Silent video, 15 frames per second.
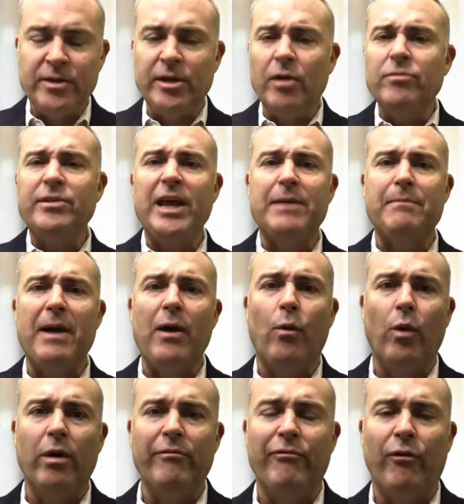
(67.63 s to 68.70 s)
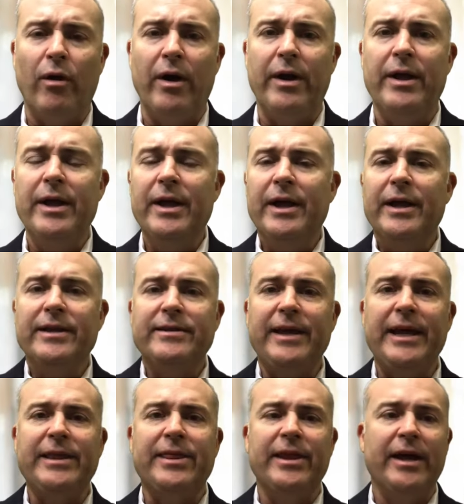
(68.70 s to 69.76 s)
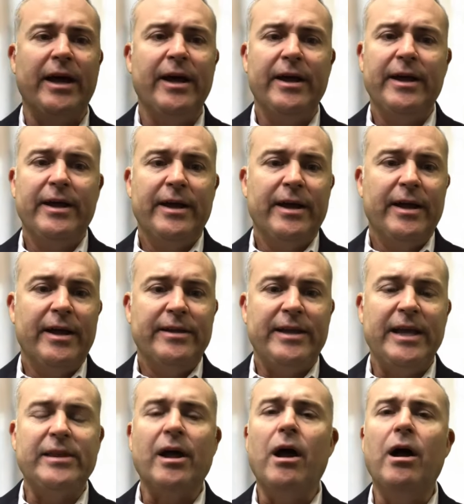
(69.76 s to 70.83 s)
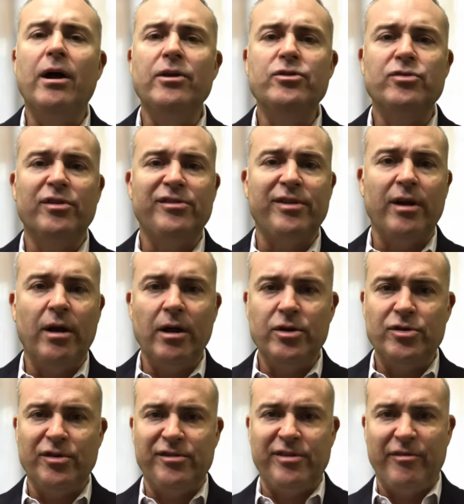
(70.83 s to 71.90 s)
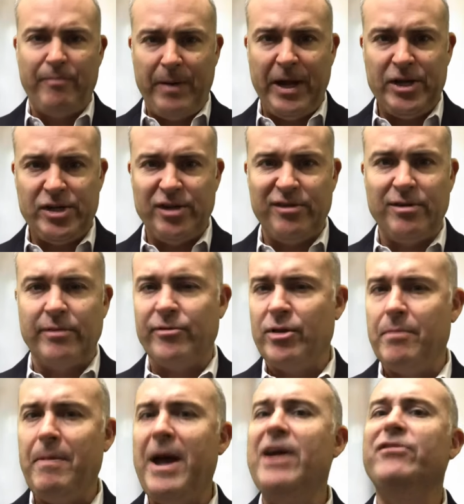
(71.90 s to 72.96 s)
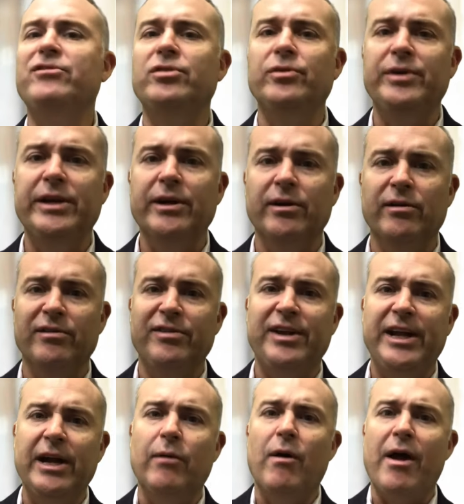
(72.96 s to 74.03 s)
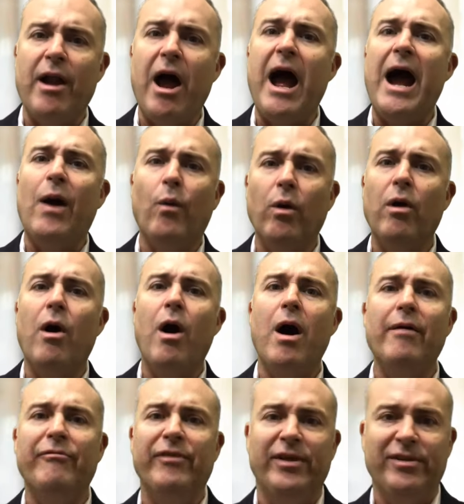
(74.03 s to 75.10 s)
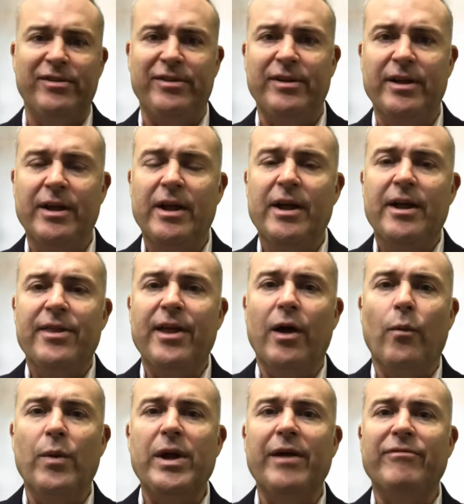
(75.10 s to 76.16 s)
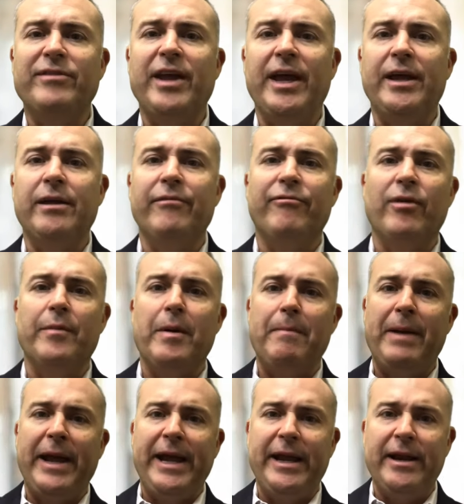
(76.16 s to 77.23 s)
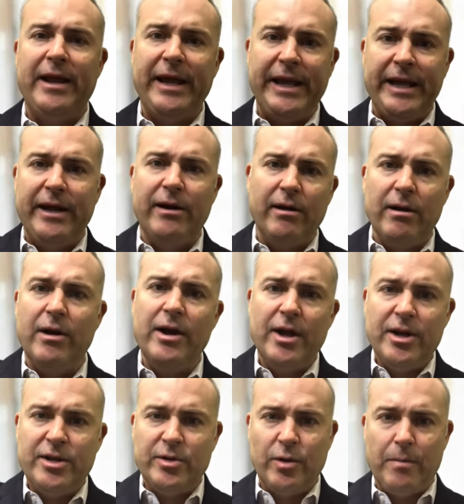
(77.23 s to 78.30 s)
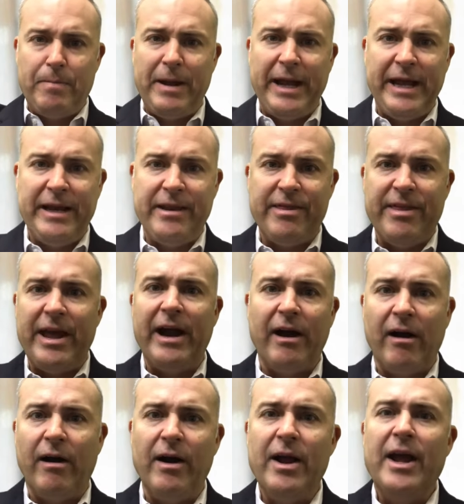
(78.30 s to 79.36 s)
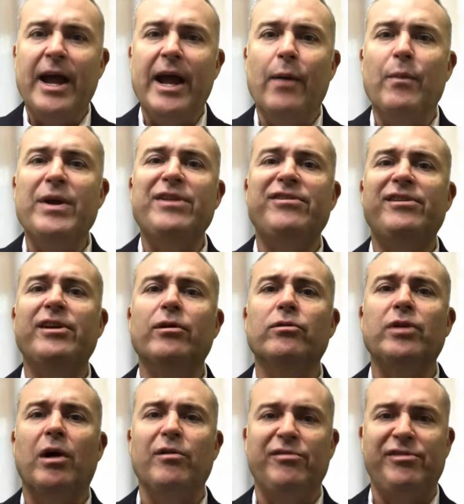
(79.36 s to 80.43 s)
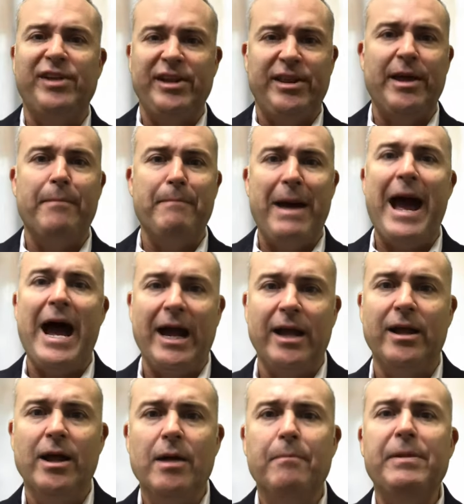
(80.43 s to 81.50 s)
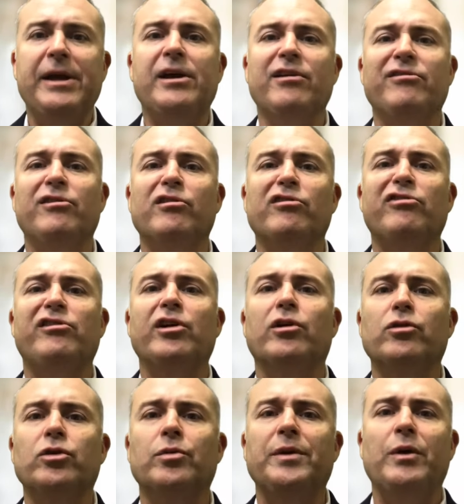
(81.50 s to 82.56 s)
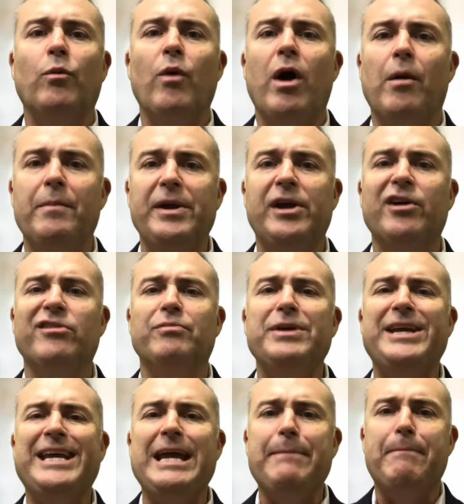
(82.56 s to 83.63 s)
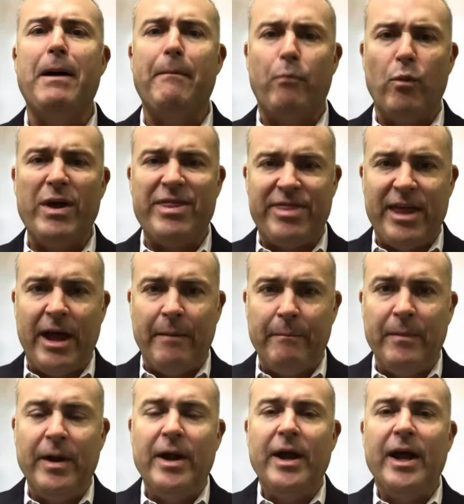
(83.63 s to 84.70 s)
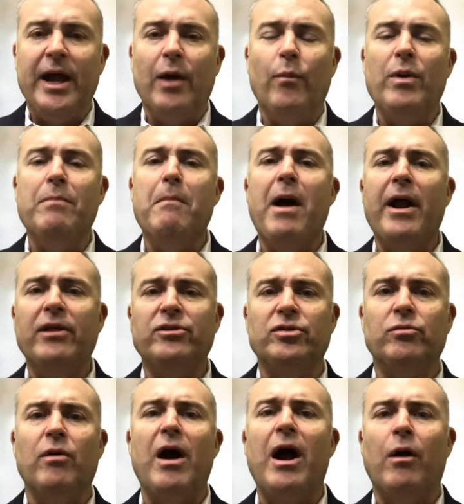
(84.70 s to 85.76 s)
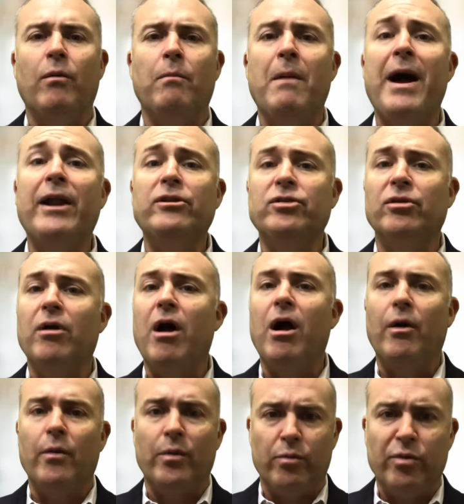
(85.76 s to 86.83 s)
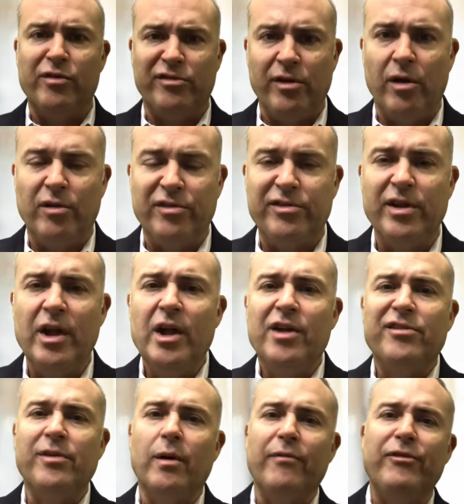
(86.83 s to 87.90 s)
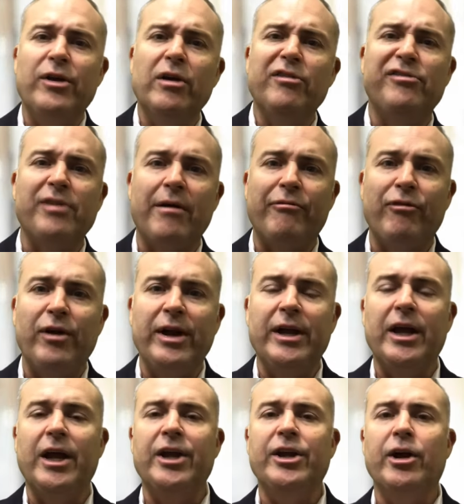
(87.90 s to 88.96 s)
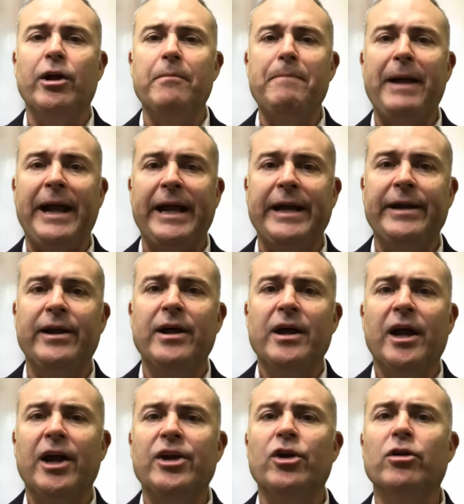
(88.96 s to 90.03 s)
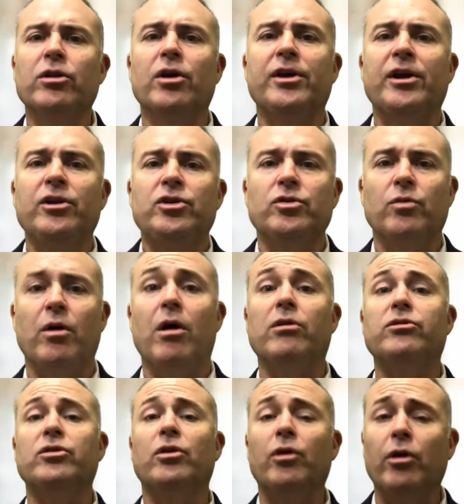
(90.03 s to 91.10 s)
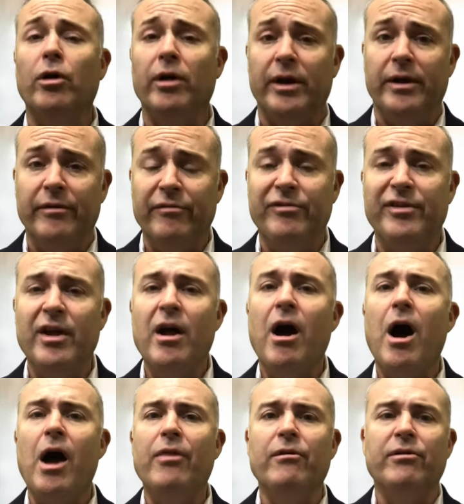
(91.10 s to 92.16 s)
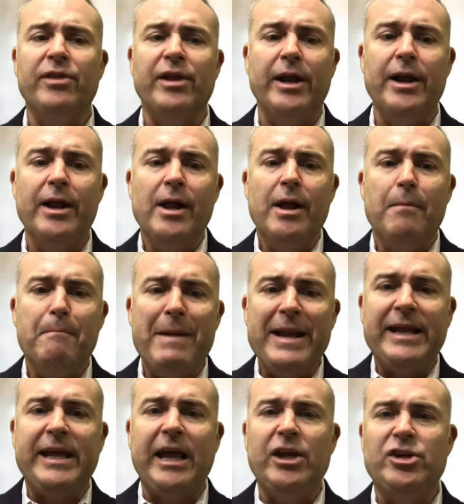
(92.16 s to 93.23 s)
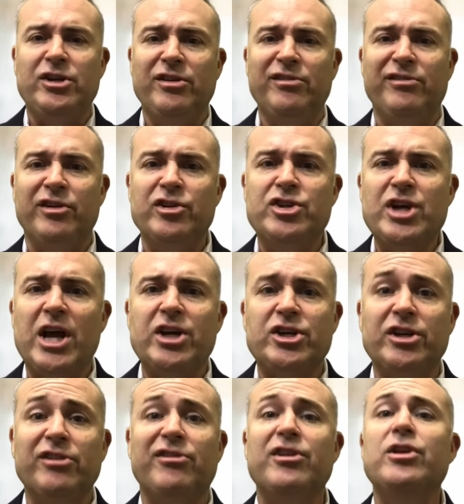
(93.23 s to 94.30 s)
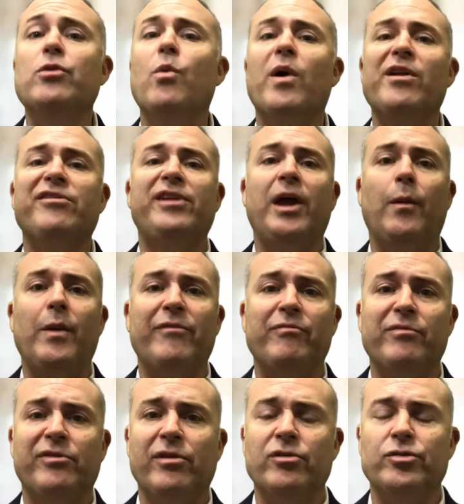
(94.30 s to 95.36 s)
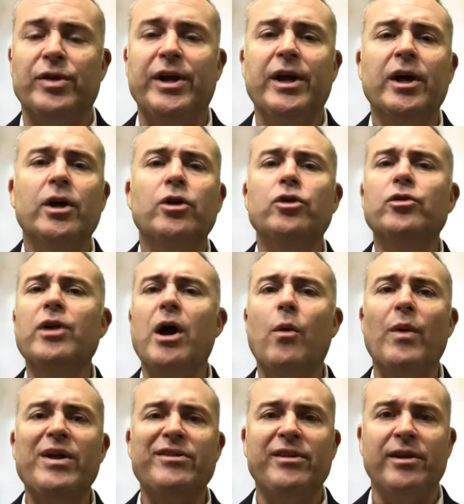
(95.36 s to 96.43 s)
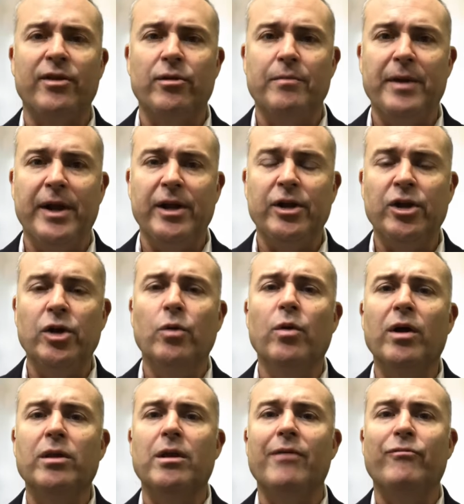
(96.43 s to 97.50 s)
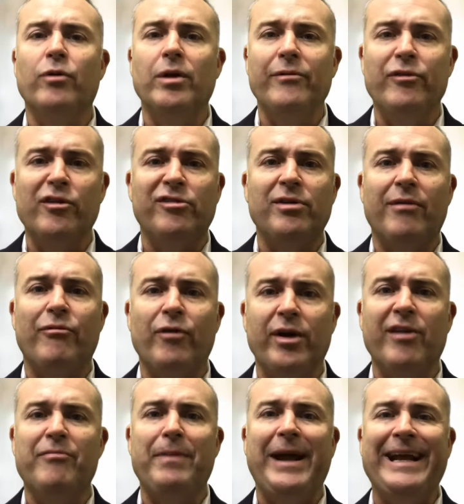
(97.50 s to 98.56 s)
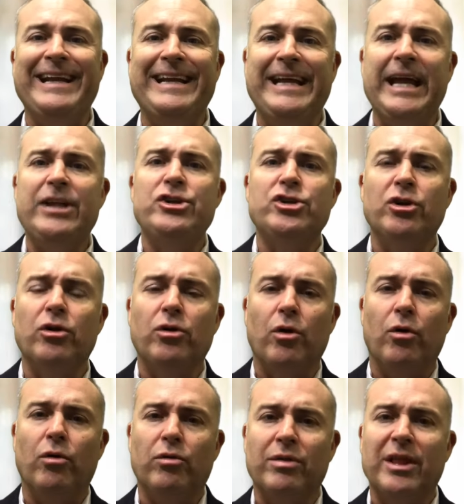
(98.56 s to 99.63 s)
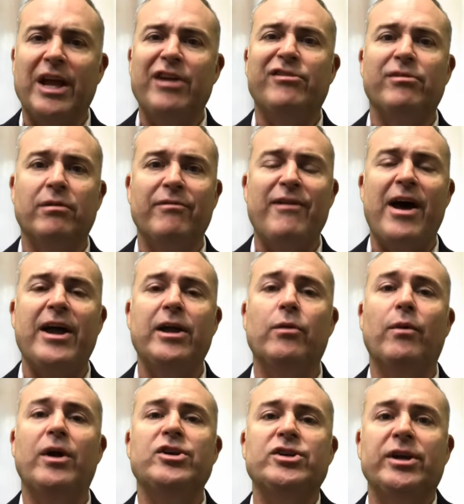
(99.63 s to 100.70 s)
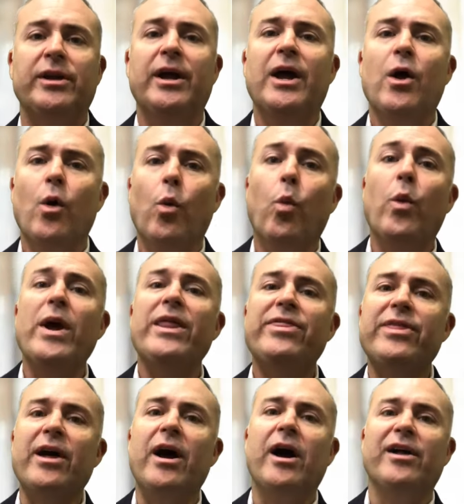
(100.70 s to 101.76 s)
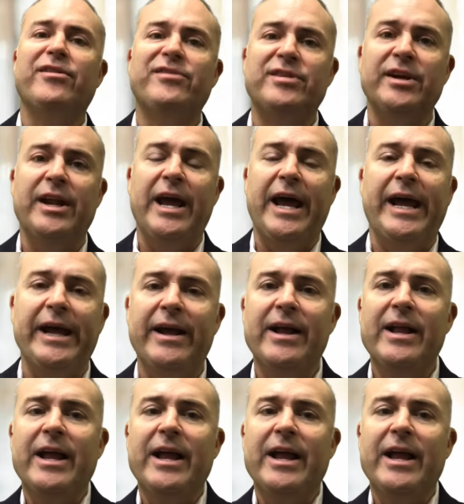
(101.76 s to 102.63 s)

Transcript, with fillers: Don't take my word for it. Take the hundreds and hundreds of patients over the past 2 years here at our office that we have taken from a pain here to a pain there, and we still don't see them back because they're still doing well, because we keep up with them and we monitor our results. So if you're suffering and you're in pain and you're looking to alternatives other than medications, injections, and you want to stay away from surgery, do not waste another minute. You or a loved one, if you're suffering of pain, get your cold laser evaluation with us today.